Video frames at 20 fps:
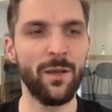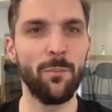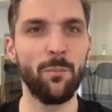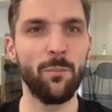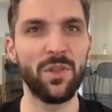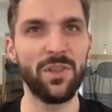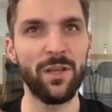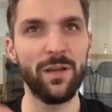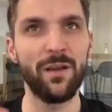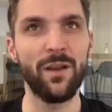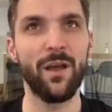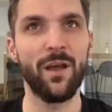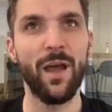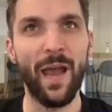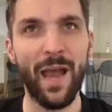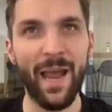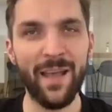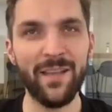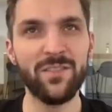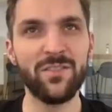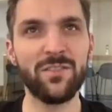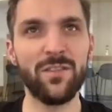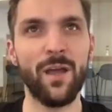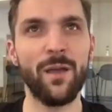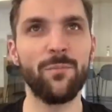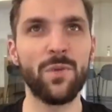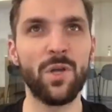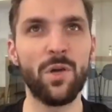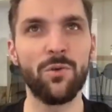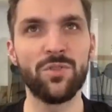But then as
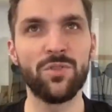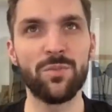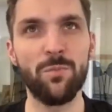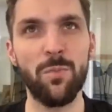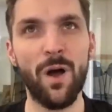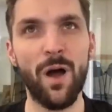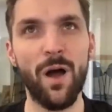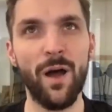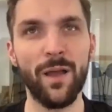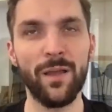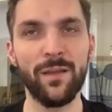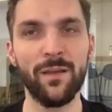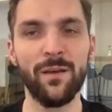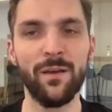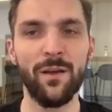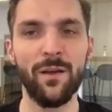time goes by,